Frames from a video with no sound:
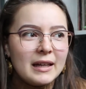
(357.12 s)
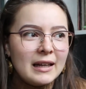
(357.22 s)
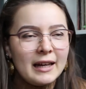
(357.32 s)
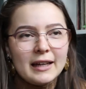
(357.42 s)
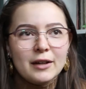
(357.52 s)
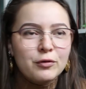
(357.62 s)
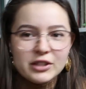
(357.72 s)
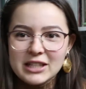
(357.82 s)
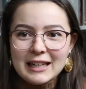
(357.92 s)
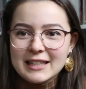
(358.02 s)
like
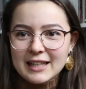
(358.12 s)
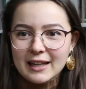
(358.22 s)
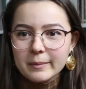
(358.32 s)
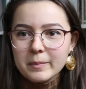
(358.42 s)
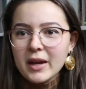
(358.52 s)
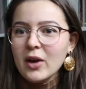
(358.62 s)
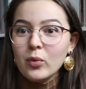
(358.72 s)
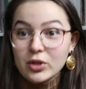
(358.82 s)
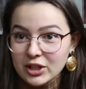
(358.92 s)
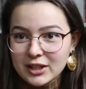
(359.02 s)
fertility,
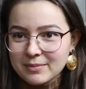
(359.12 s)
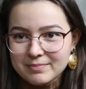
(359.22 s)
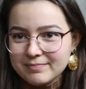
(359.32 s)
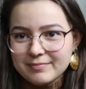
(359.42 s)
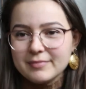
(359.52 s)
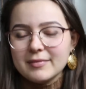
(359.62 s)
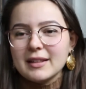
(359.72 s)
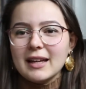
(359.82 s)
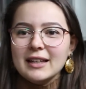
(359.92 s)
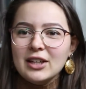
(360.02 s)
which is,
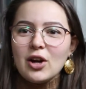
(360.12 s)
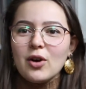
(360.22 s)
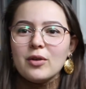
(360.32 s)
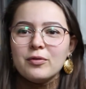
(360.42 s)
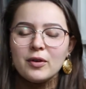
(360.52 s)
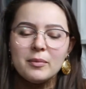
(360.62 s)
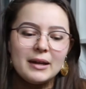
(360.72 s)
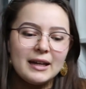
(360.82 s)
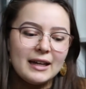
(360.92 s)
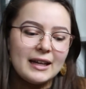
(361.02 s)
you know, for
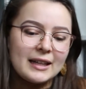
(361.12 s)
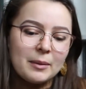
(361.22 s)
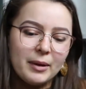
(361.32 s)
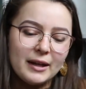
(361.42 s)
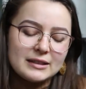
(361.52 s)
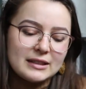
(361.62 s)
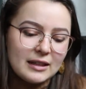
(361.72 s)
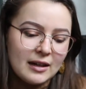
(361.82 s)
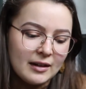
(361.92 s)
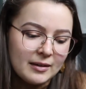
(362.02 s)
me is a bit
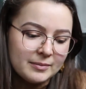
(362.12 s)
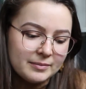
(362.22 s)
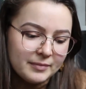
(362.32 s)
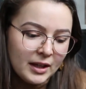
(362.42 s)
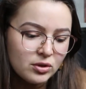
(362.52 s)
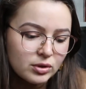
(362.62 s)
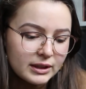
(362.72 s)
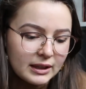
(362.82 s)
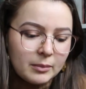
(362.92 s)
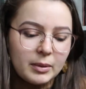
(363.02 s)

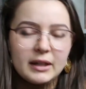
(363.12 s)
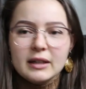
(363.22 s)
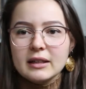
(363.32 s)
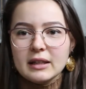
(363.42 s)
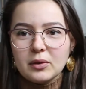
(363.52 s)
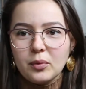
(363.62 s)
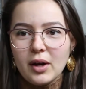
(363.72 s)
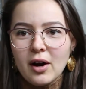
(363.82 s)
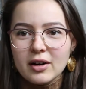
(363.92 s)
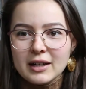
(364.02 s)
interesting, because
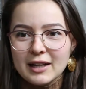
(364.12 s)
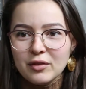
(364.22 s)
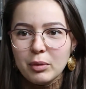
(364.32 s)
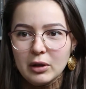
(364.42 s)
we are kind of